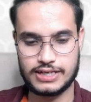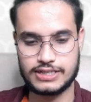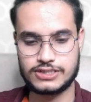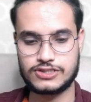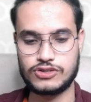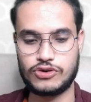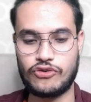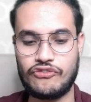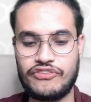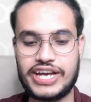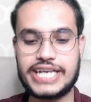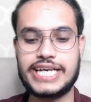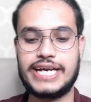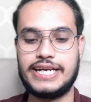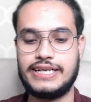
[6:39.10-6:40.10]
So
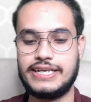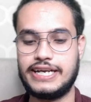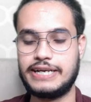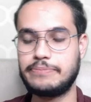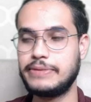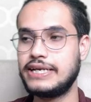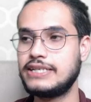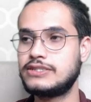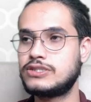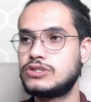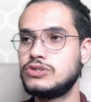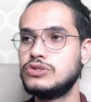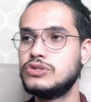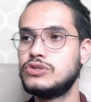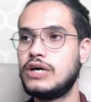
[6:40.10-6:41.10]
vacant, it means
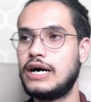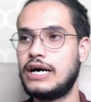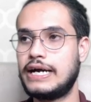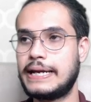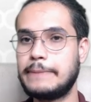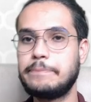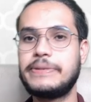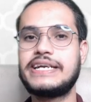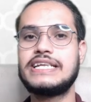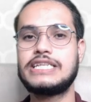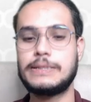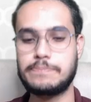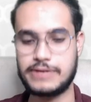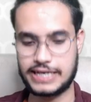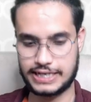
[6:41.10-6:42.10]
to empty
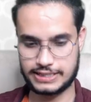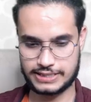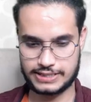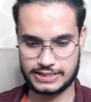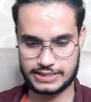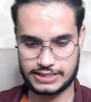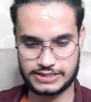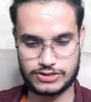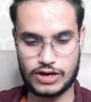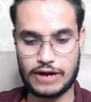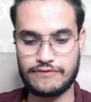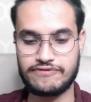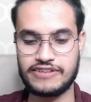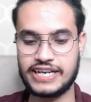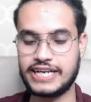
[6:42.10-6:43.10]
the place. So a
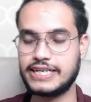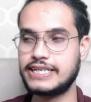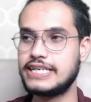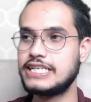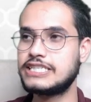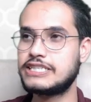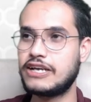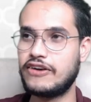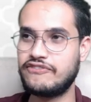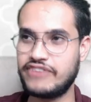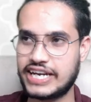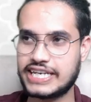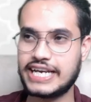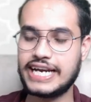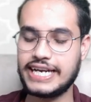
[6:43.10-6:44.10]
flat is
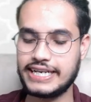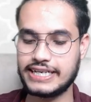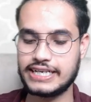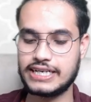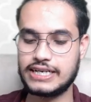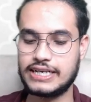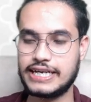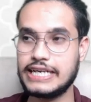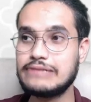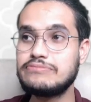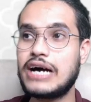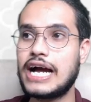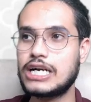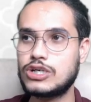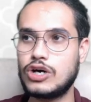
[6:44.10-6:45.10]
vacant in
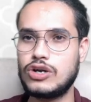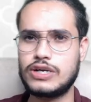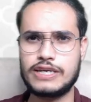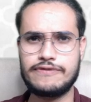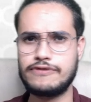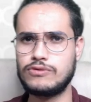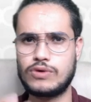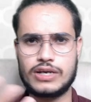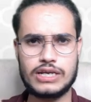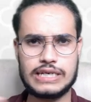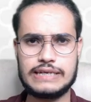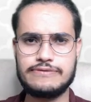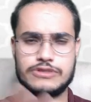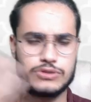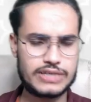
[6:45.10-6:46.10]
my colony. If you want to
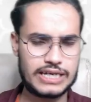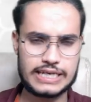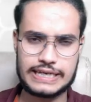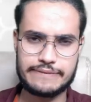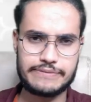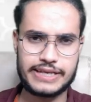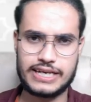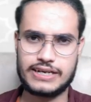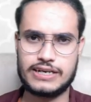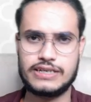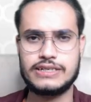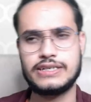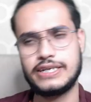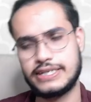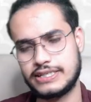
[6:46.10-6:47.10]
live, you can live
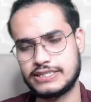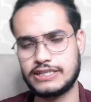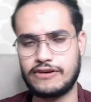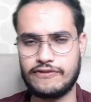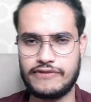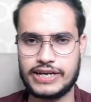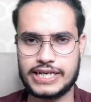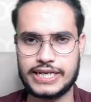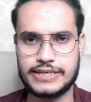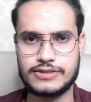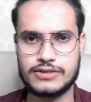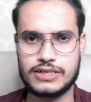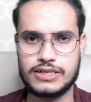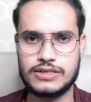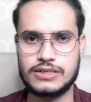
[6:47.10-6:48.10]
there. It is a vacant
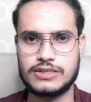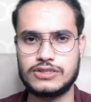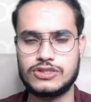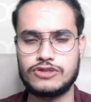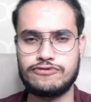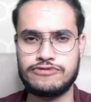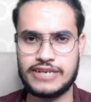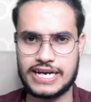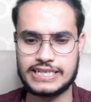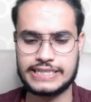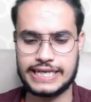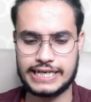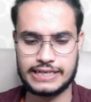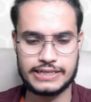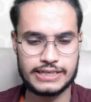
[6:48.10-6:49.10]
flat
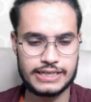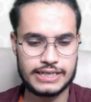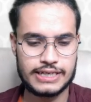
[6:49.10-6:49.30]
there.